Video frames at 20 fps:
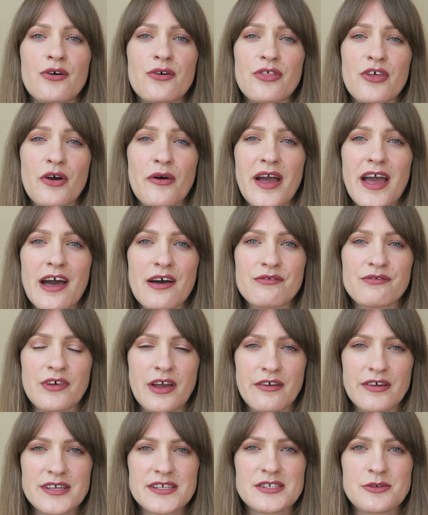Although I have
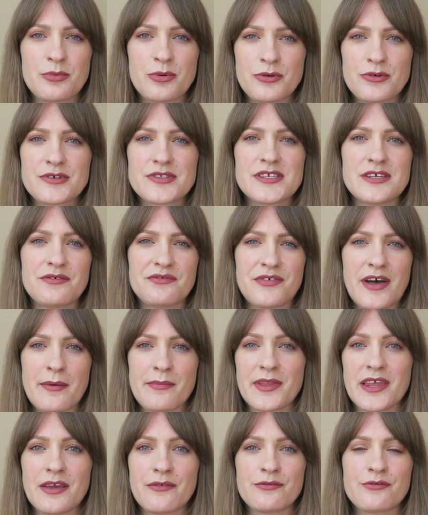very supportive
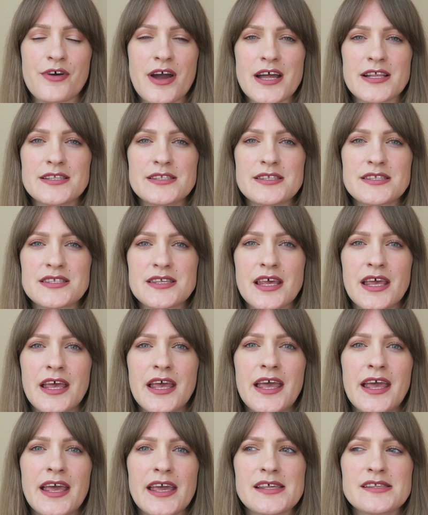family and friends,
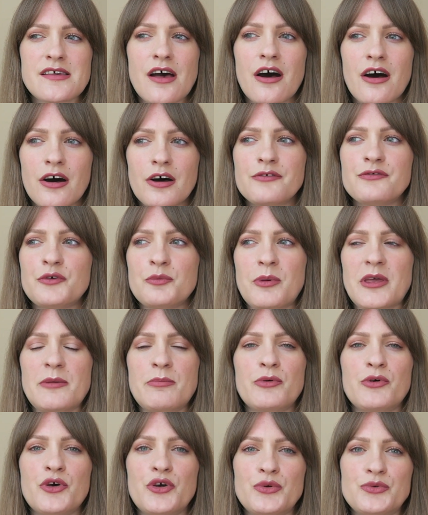it's hard for
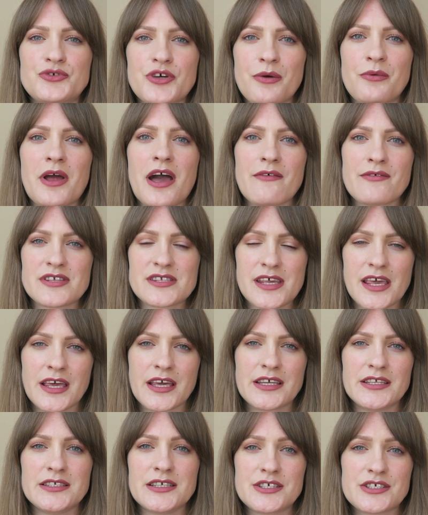people who don't have a skin
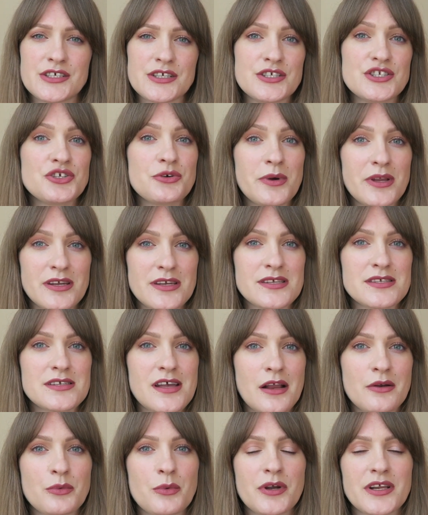condition to
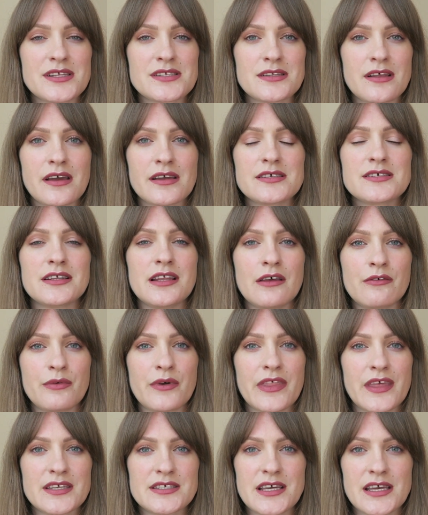understand what it's like to live
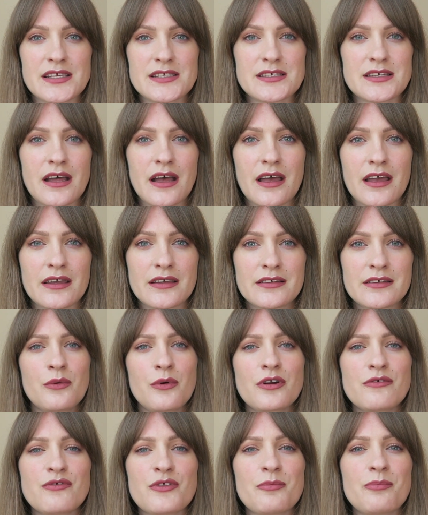with it day to day.
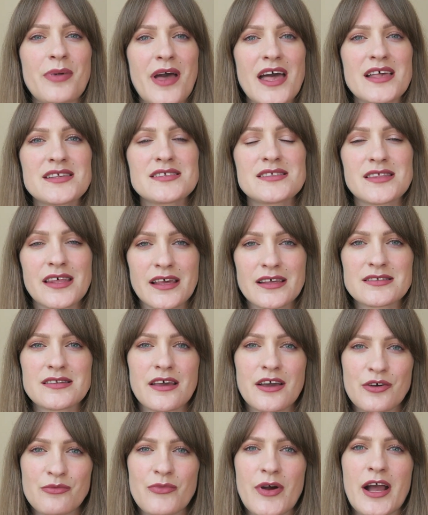One of the best things
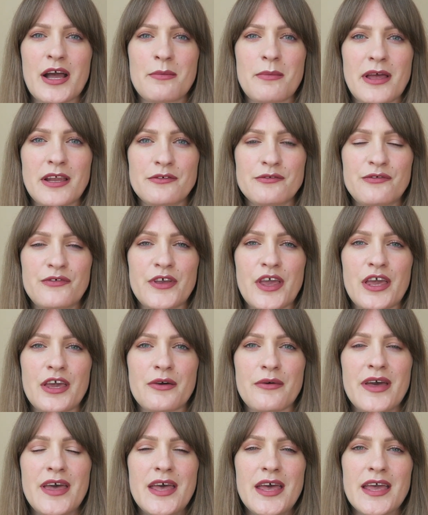I can recommend for
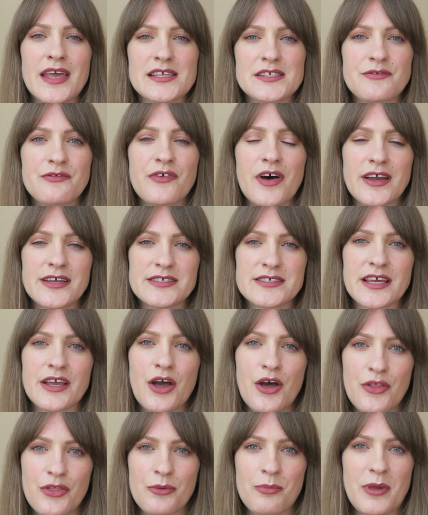you is finding
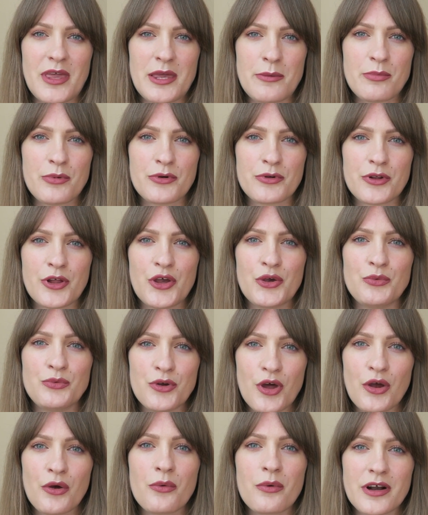other people who
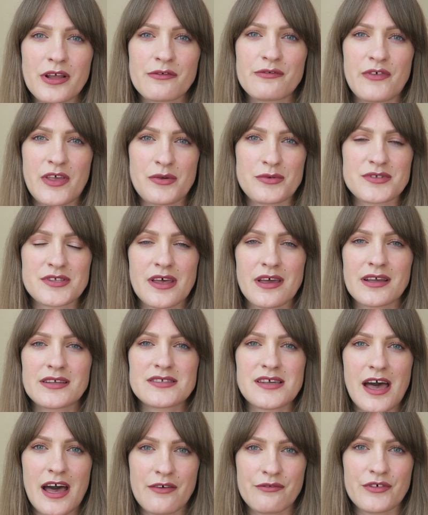know what it feels like
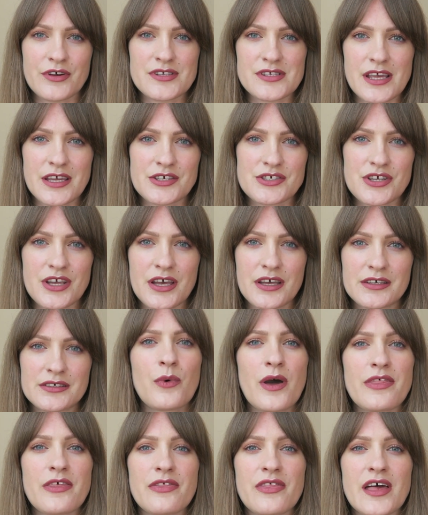to have rosacea.
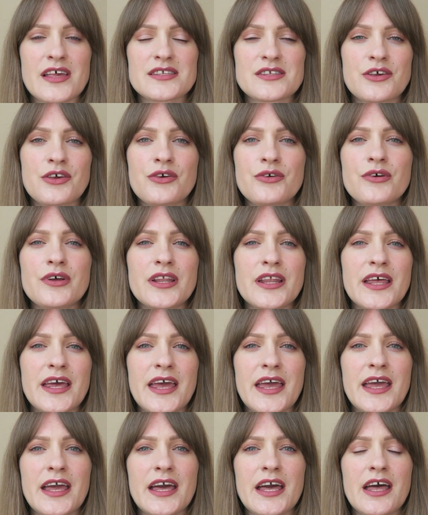Whether that's
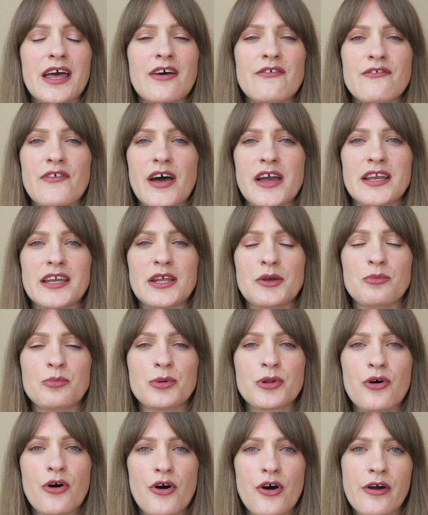Googling, finding
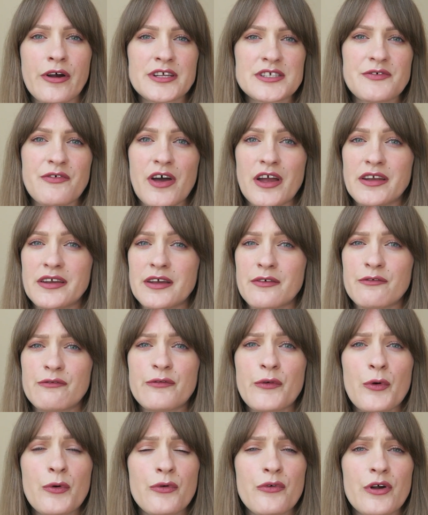blogs, finding
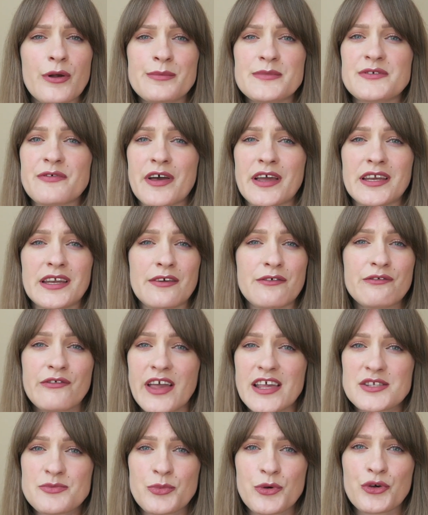forums, finding
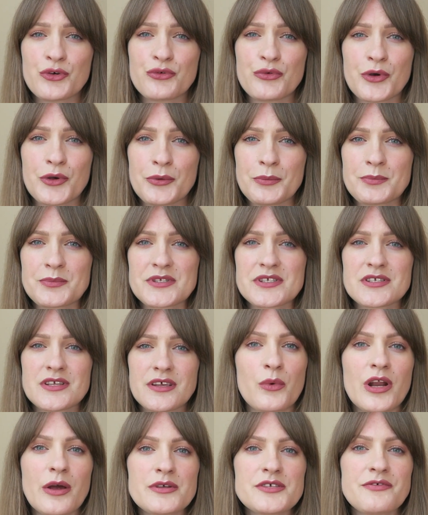Facebook groups.
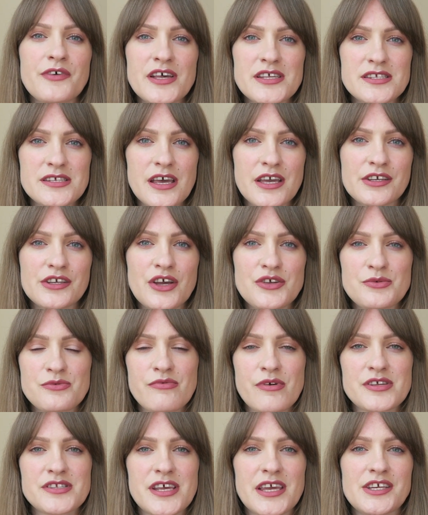When I was first diagnosed with
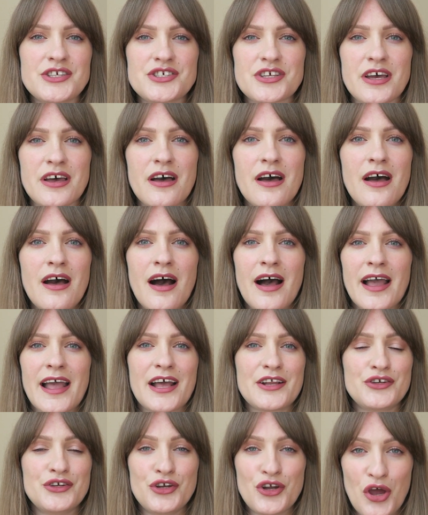rosacea, I
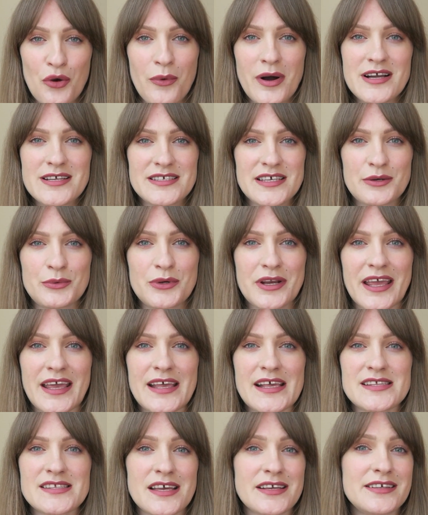had no idea what it
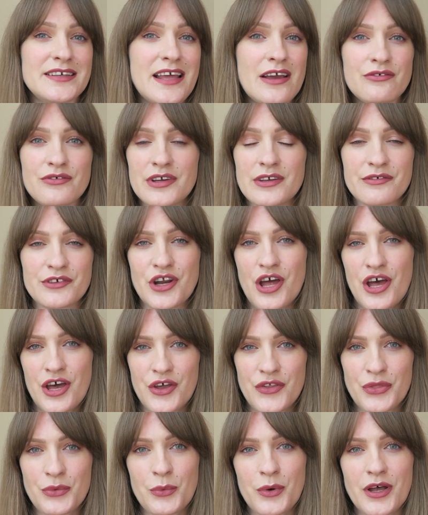is. I'd never even
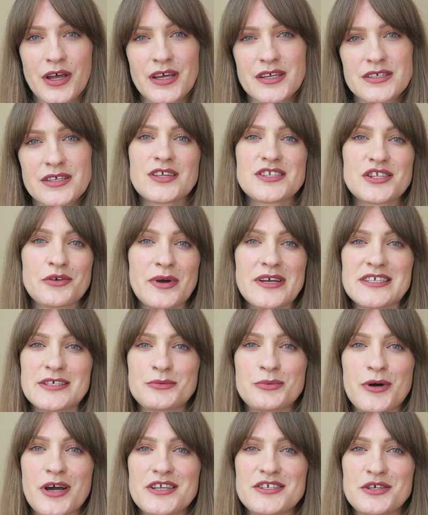heard the word. So I
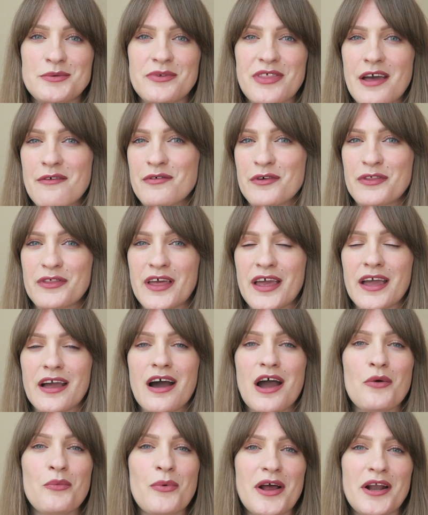did what I do with everything.
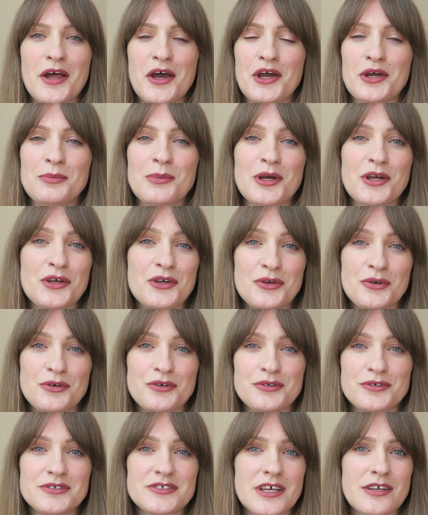I went home and
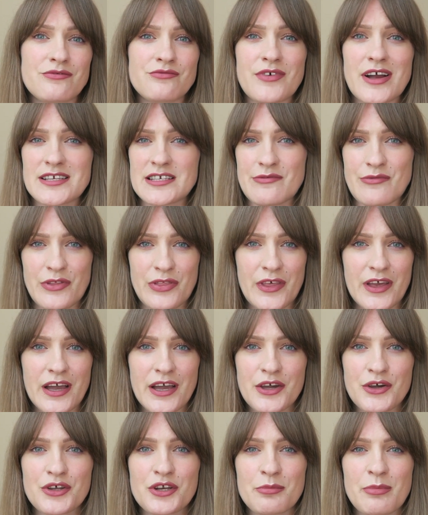Googled and read everything
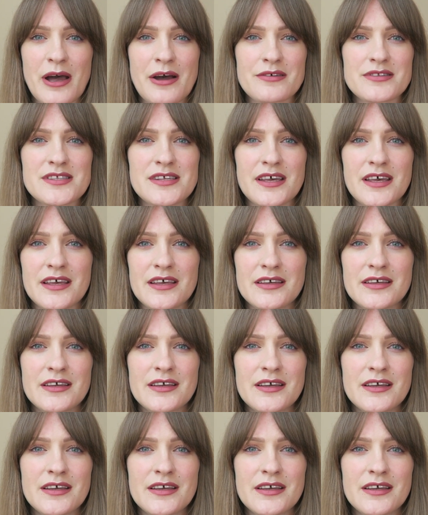I could about it.